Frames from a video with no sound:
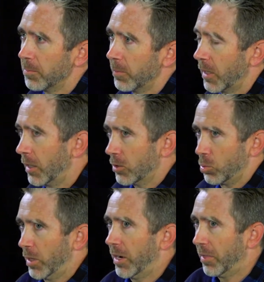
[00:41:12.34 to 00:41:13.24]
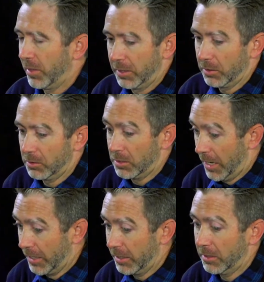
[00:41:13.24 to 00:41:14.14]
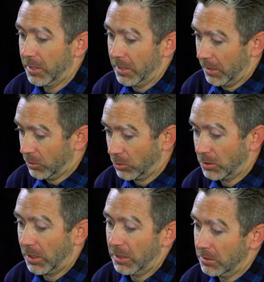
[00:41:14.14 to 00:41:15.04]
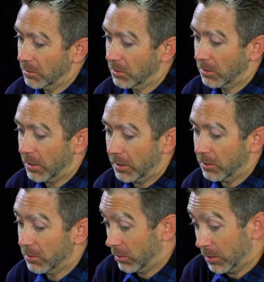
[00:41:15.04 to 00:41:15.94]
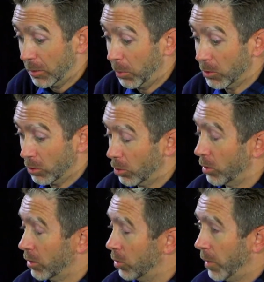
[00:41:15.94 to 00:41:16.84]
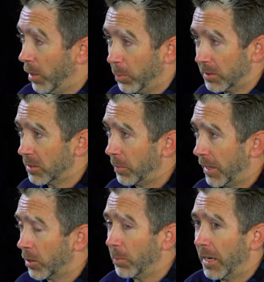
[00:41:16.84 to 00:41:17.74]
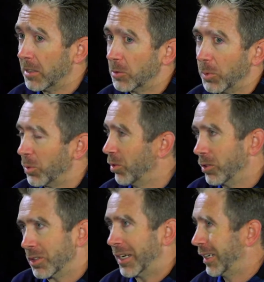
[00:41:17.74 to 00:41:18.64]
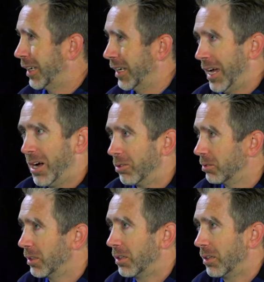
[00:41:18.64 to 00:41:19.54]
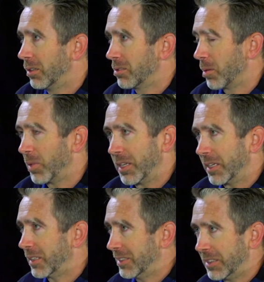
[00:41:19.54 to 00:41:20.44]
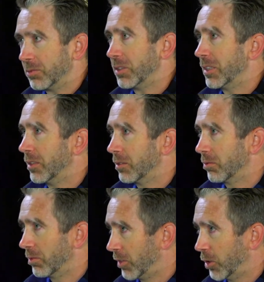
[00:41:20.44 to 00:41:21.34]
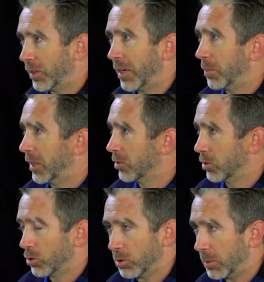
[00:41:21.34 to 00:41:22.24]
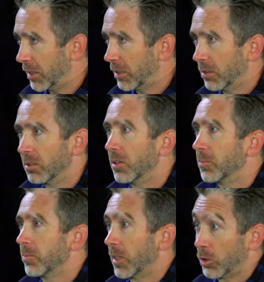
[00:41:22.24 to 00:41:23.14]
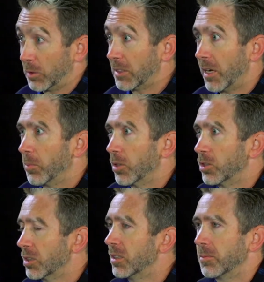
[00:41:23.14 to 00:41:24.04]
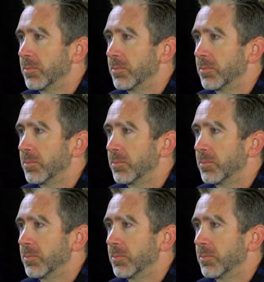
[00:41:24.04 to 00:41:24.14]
And it's where I think diet and exercise and sleep are so critical about helping us get back in our bodies, but we've also got to cut out something like TV, video gaming, social media, screen time largely,